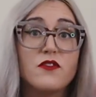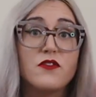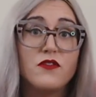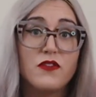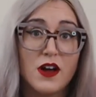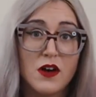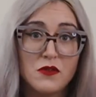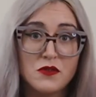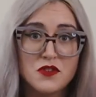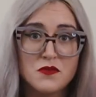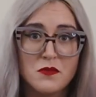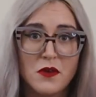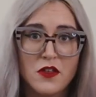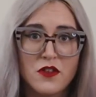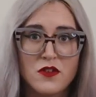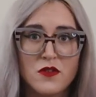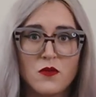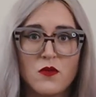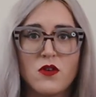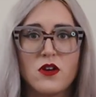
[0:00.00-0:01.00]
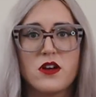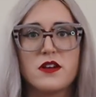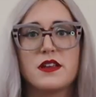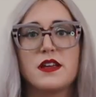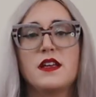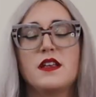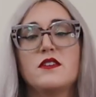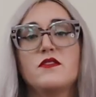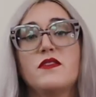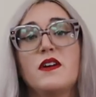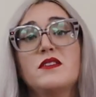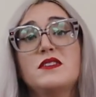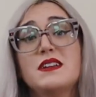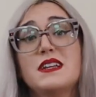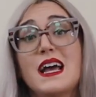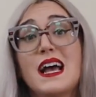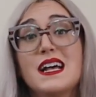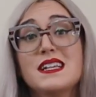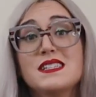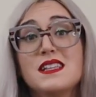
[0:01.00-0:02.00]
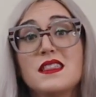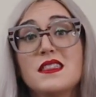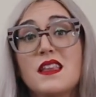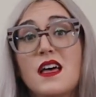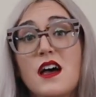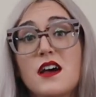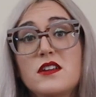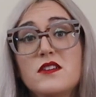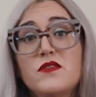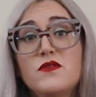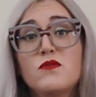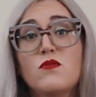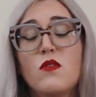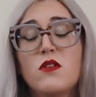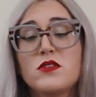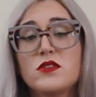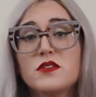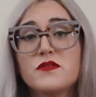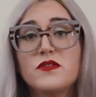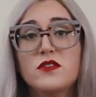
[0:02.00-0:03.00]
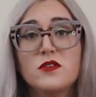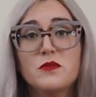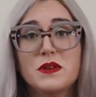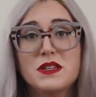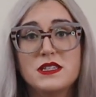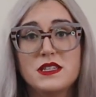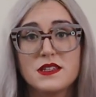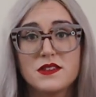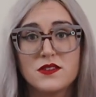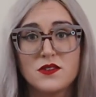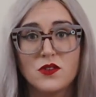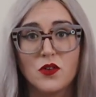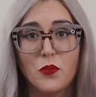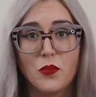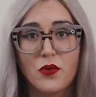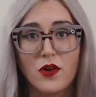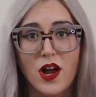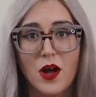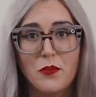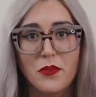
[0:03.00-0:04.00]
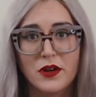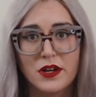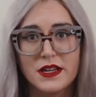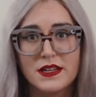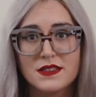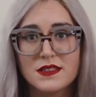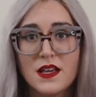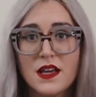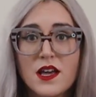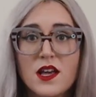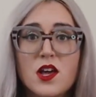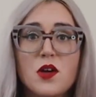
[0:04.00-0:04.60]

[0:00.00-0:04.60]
found motherwort, and found it has a lot of wonderful medicinal properties.